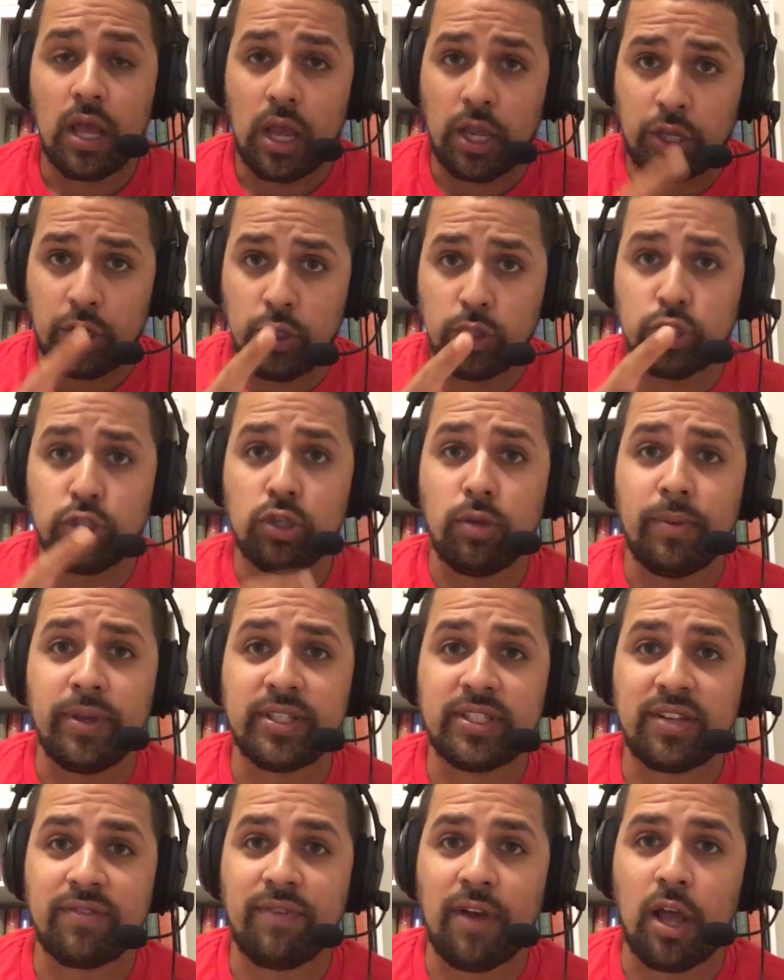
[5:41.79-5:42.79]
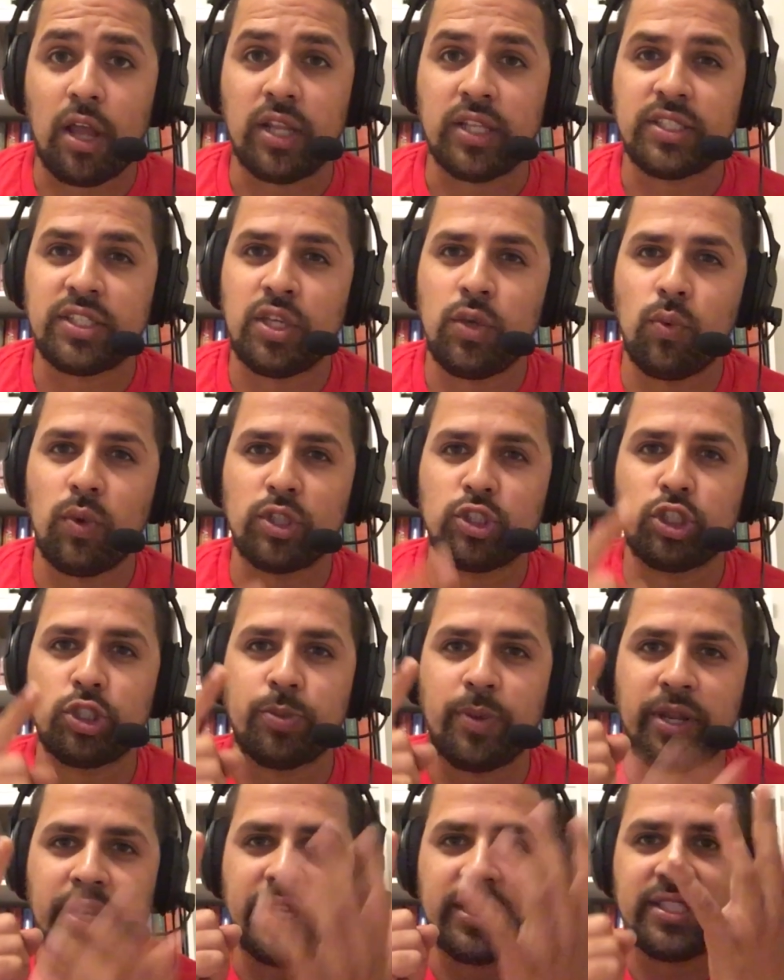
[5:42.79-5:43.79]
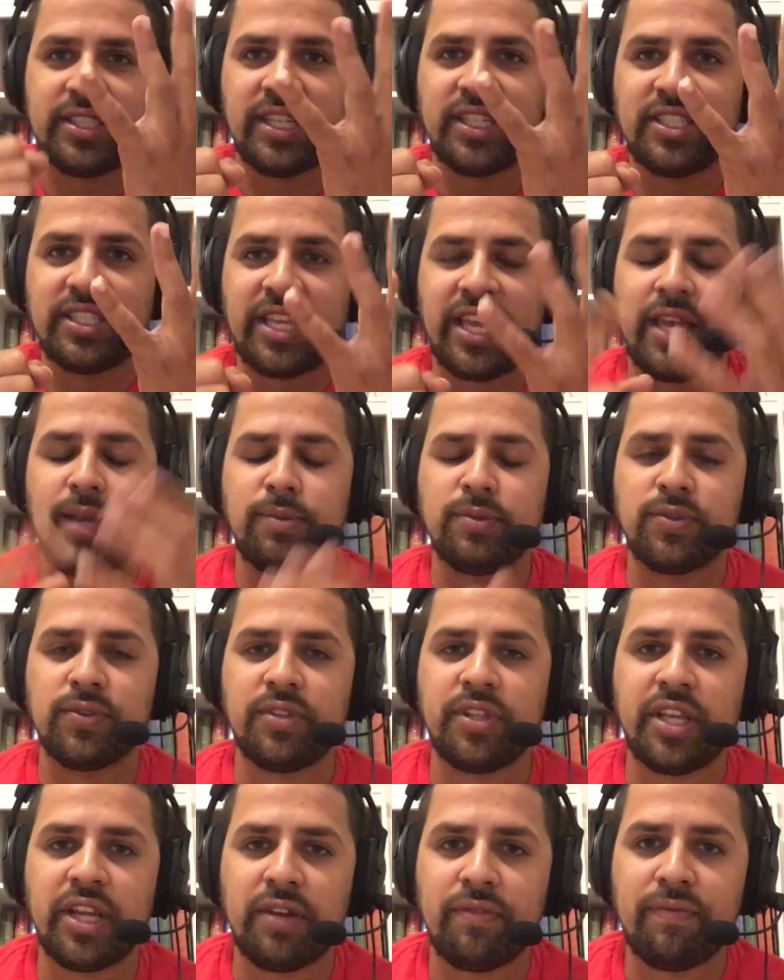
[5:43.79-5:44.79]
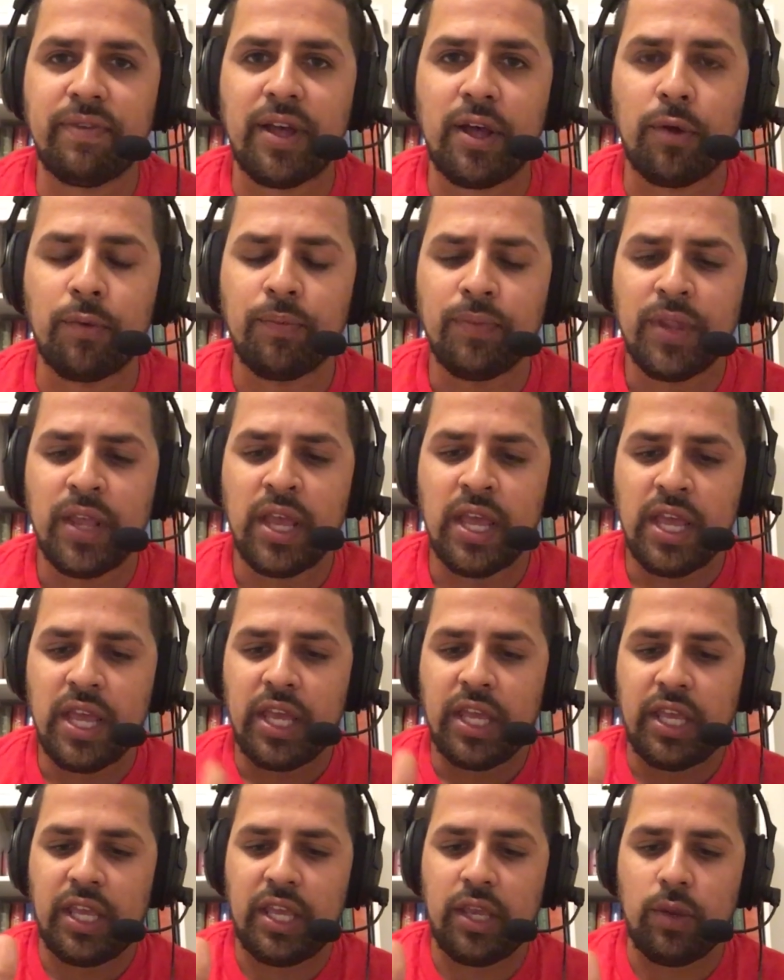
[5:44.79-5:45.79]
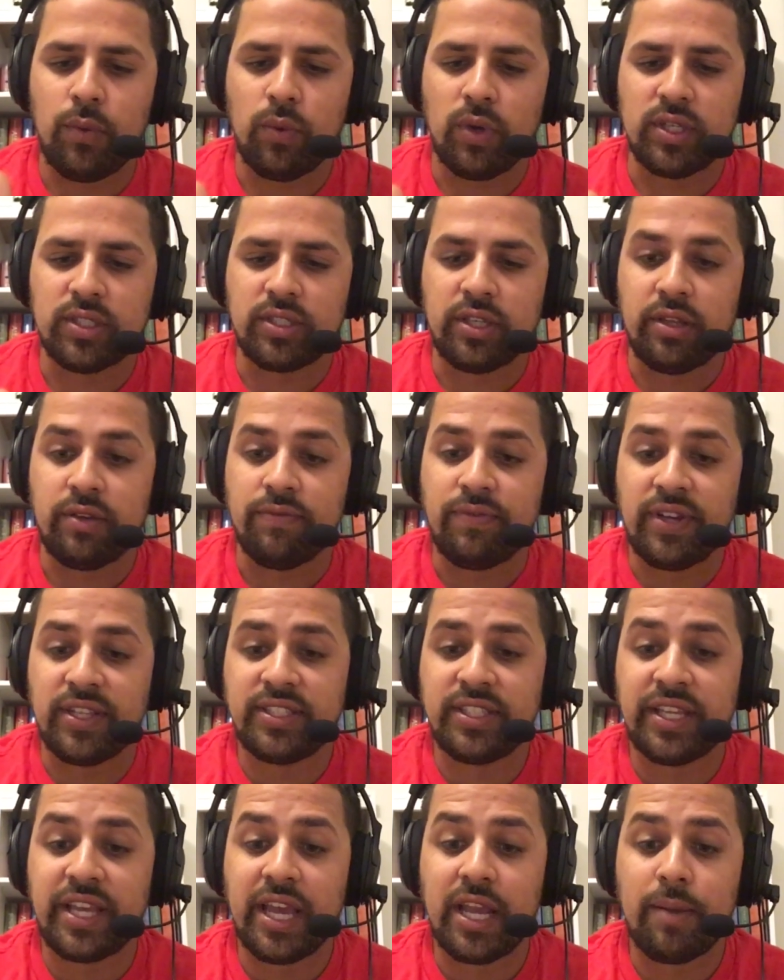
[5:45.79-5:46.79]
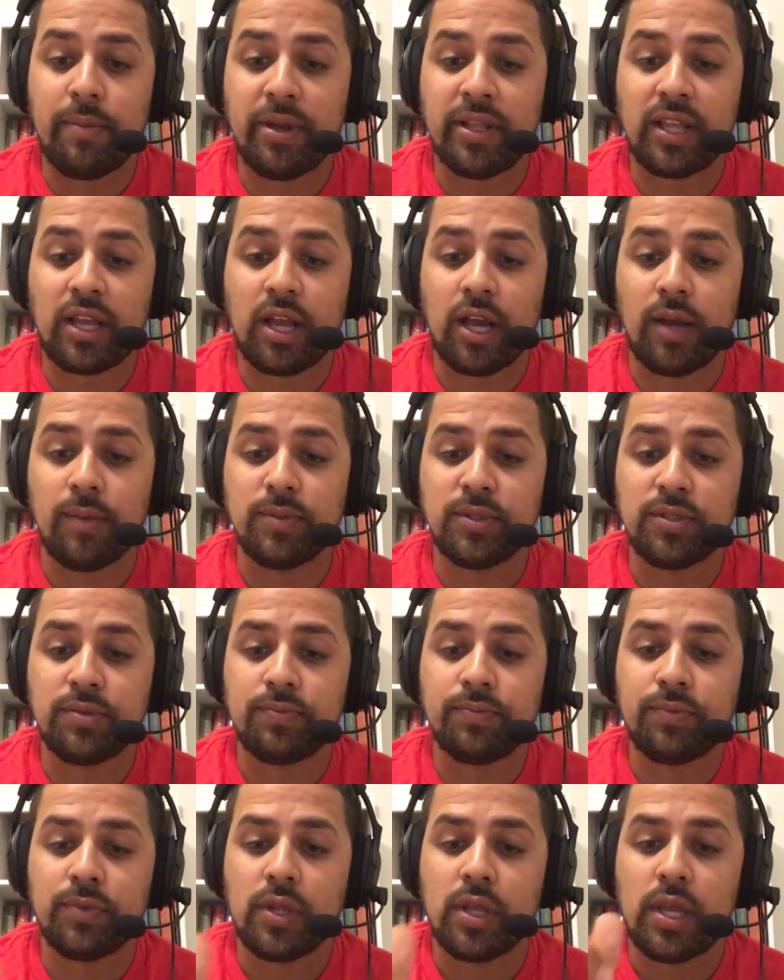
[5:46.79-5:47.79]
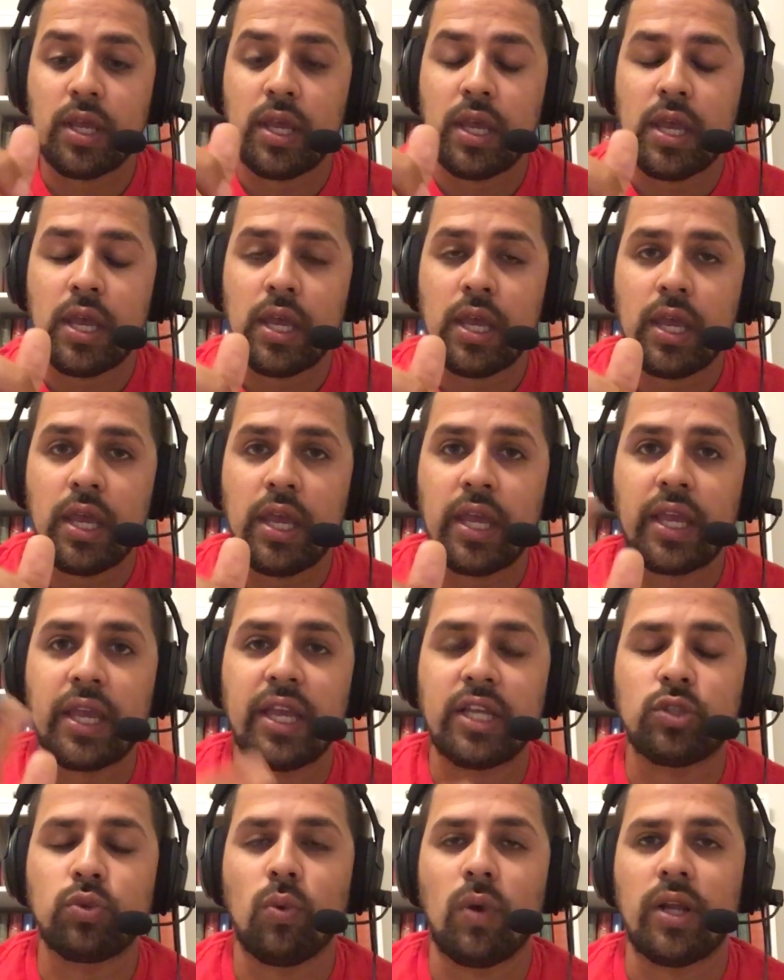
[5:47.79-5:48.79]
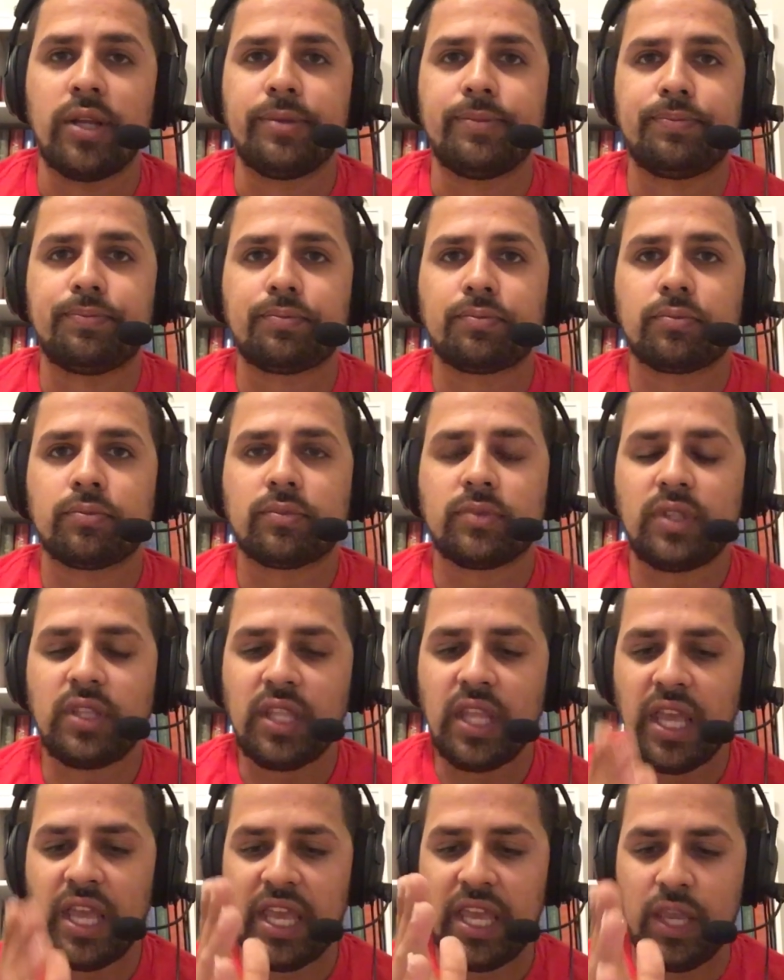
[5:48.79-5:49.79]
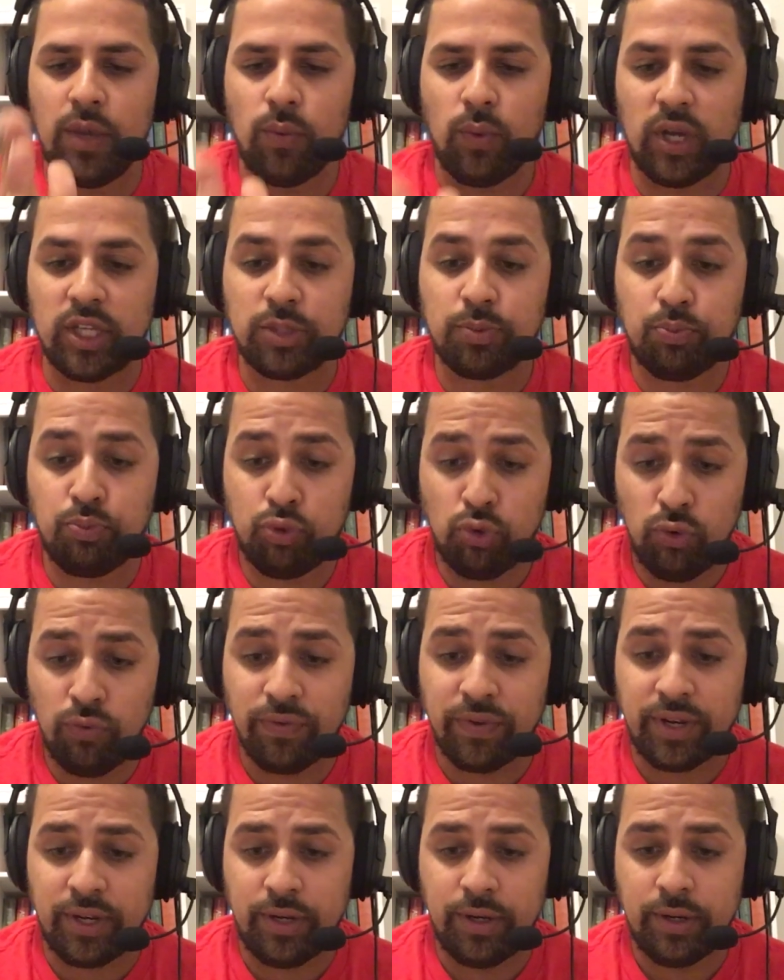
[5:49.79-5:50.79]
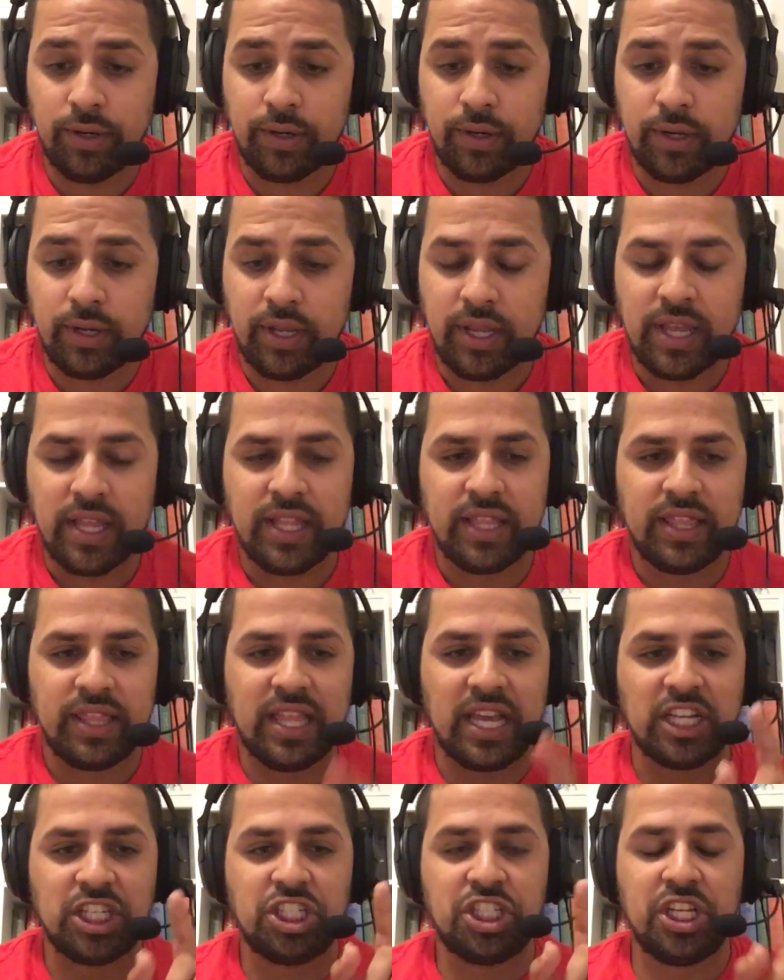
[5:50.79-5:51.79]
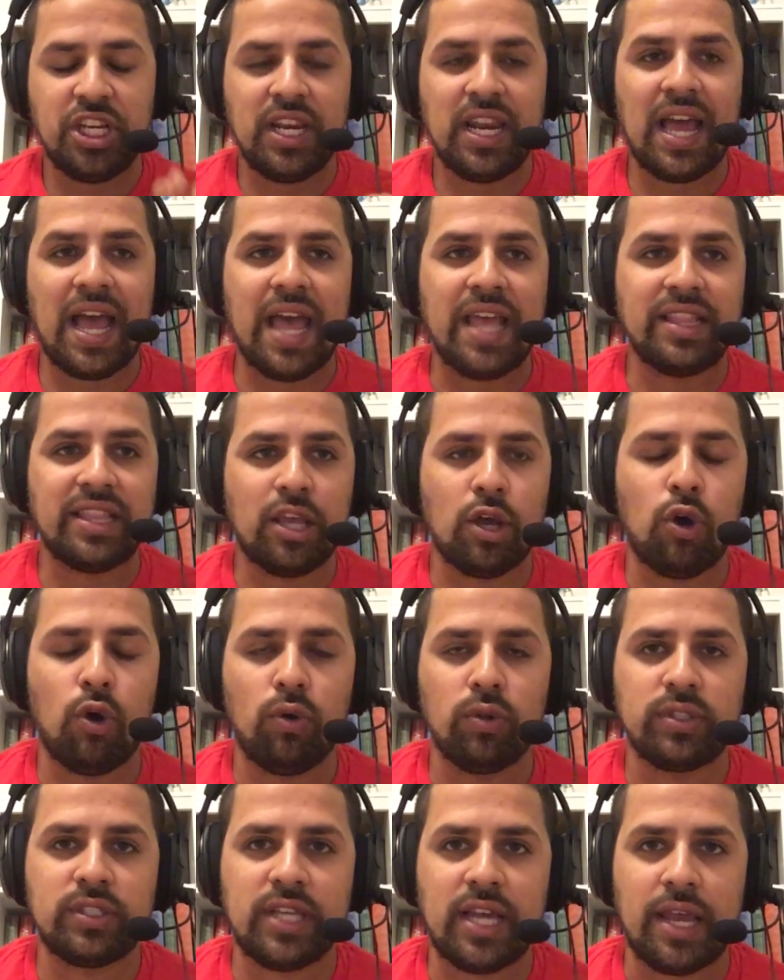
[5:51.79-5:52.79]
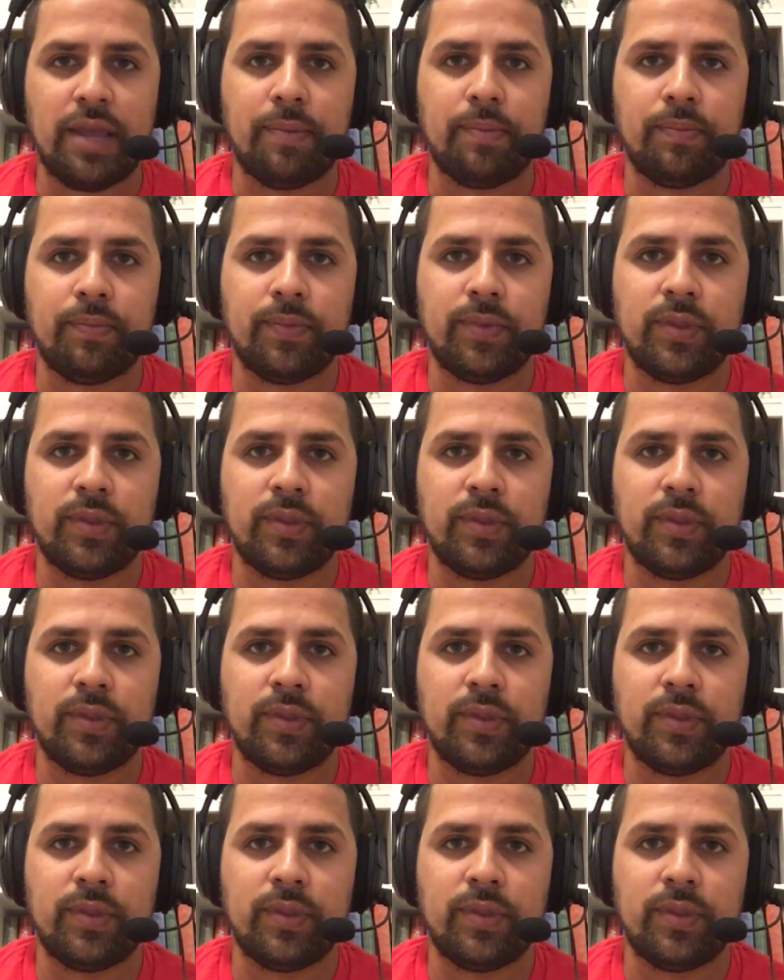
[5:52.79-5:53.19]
Accused of domestic violence. He was suspended six games from the NFL. He was investigated by the cops. And guess what? it was proven that she lied the whole time.